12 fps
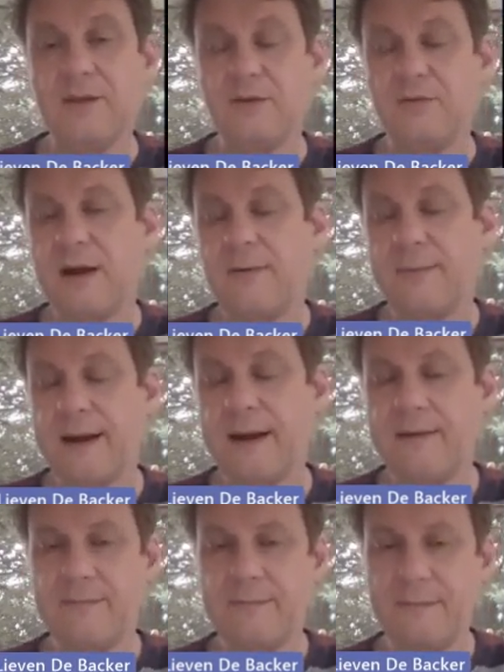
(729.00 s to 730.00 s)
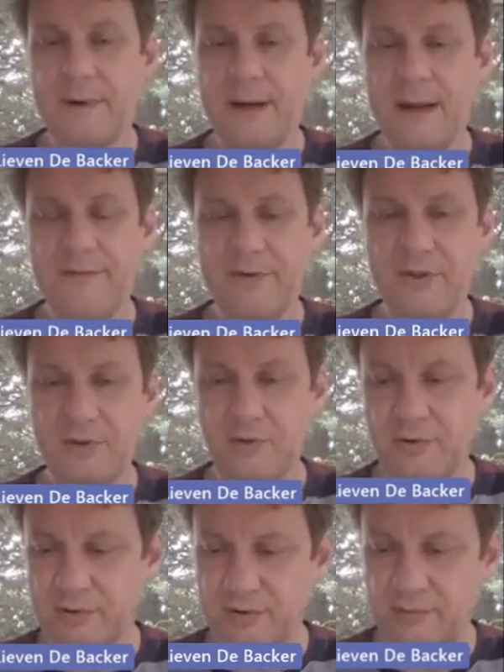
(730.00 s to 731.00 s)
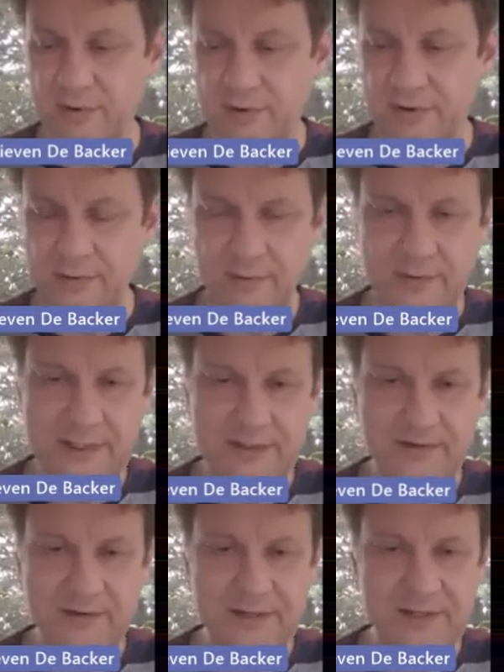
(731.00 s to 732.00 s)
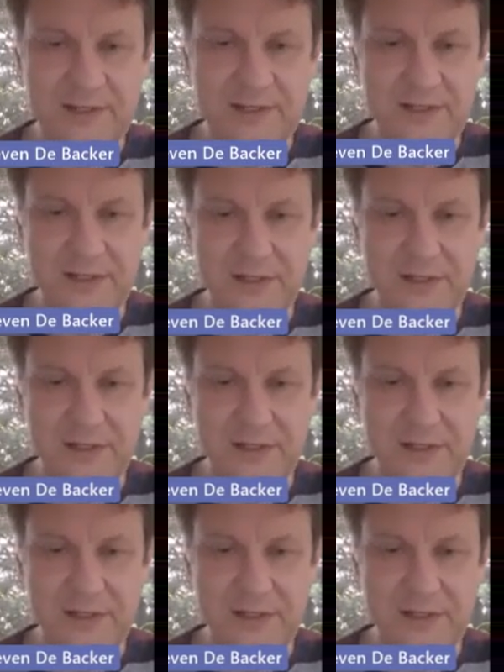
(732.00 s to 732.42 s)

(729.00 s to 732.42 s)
So now I have a short number, only 3 digits.